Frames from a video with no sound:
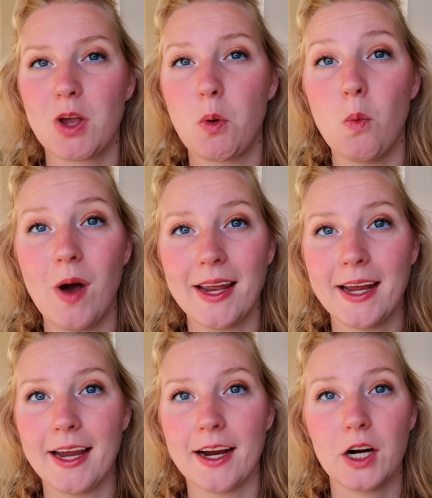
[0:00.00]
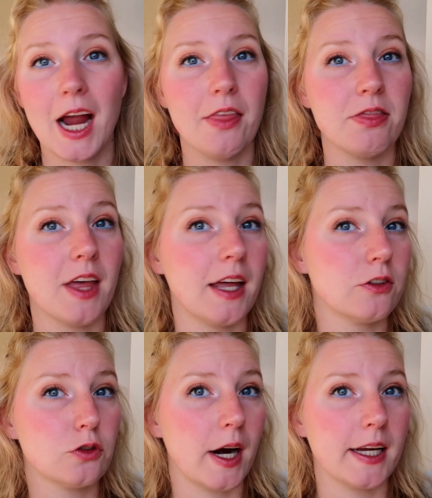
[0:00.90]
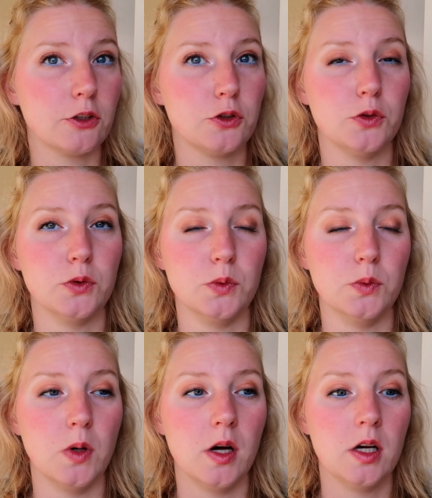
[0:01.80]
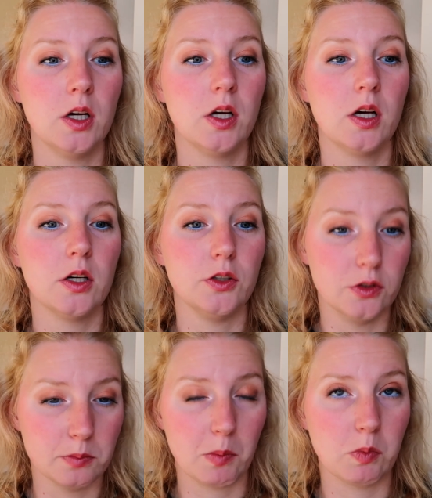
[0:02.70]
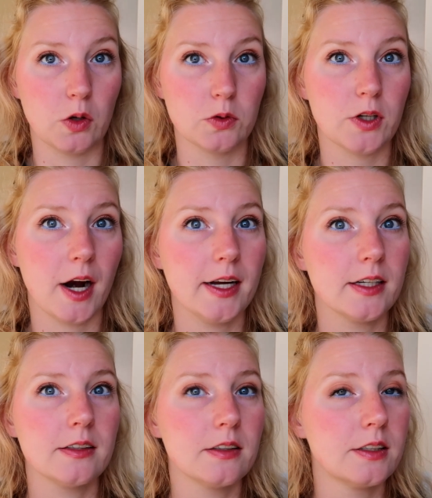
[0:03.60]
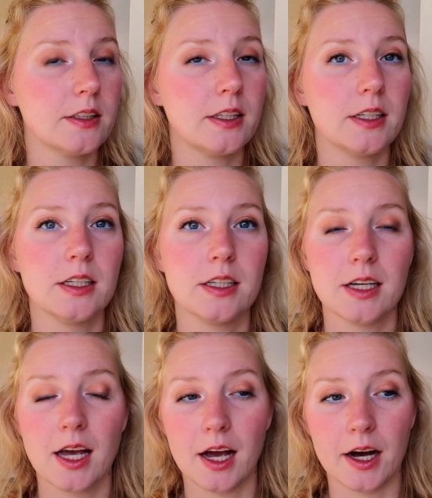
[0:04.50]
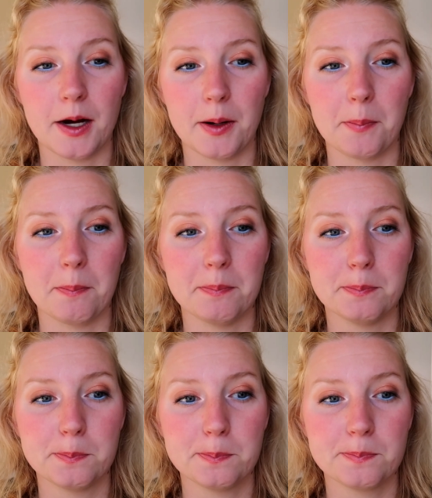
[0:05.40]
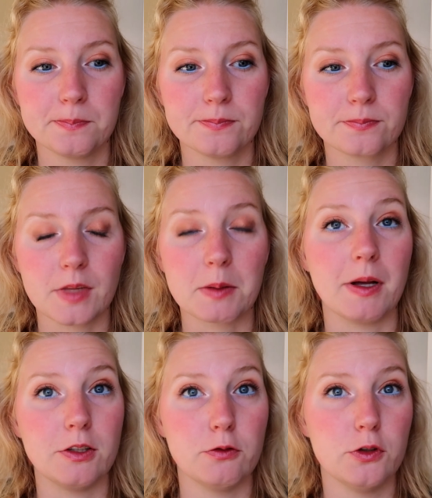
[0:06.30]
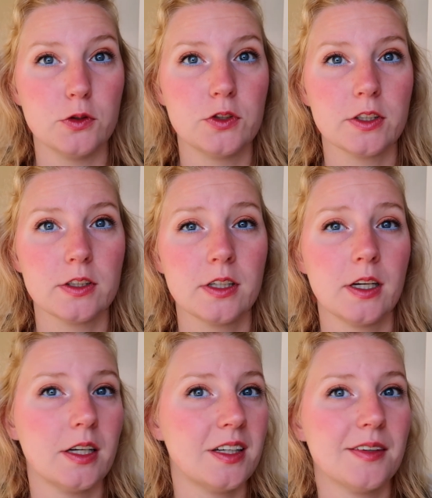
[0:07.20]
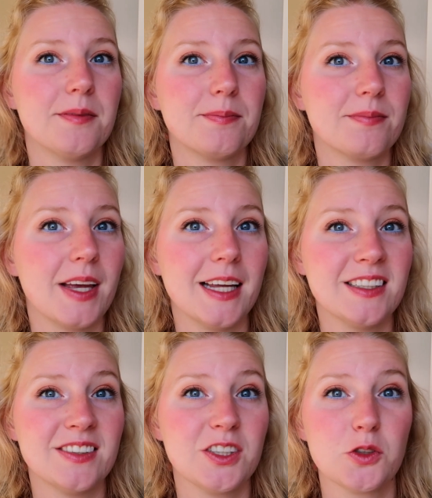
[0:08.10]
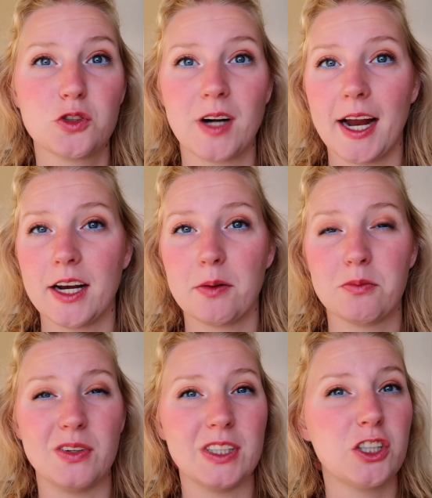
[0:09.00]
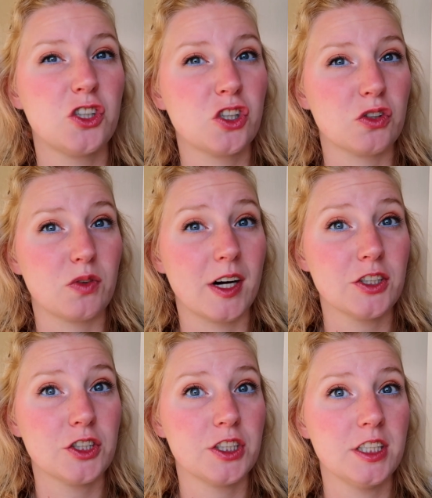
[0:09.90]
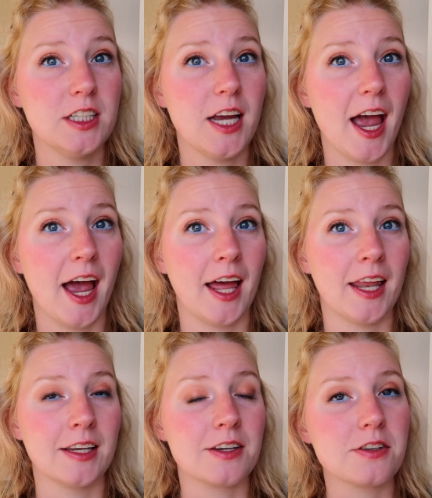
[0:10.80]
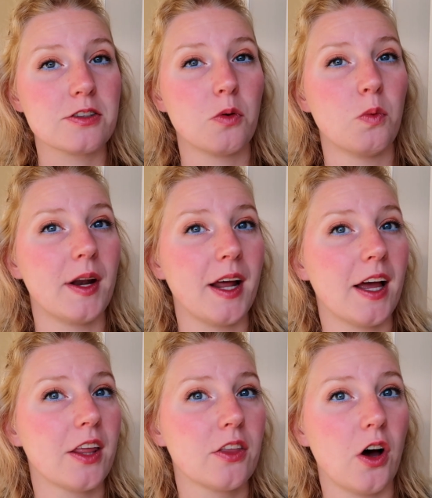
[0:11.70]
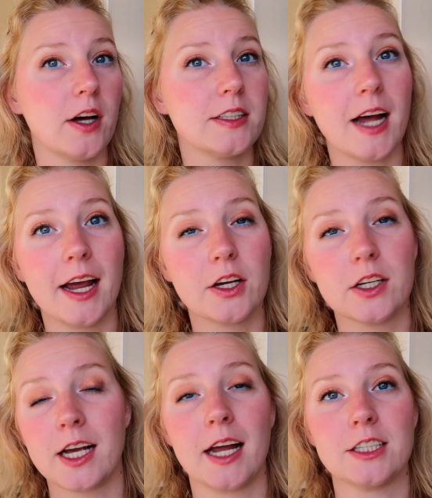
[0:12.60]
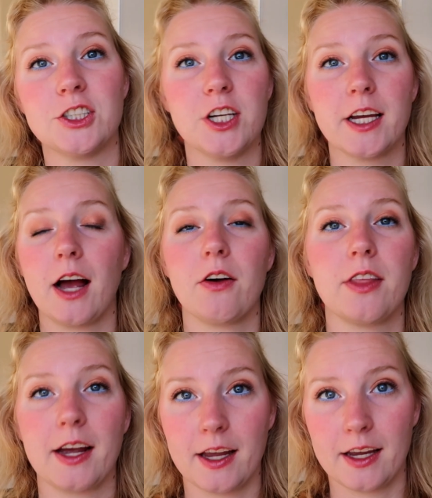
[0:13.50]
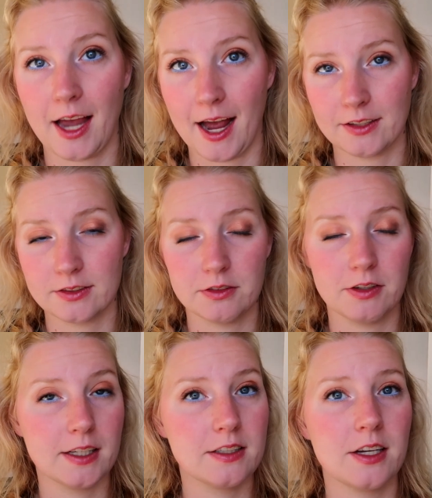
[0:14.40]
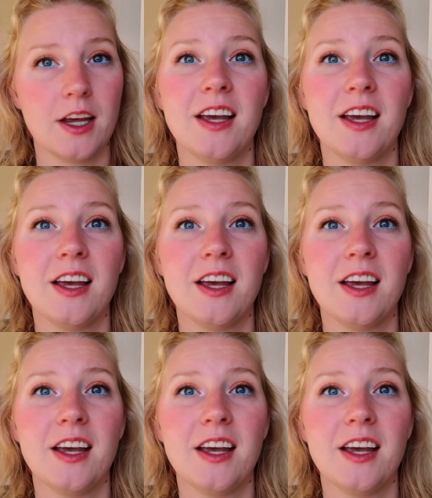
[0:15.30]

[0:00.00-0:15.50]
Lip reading: wet hair and then trying to use my blow dryer, like my diffuser. It still dried up very crunchy, and when I thought I could kind of shake out the cast of it,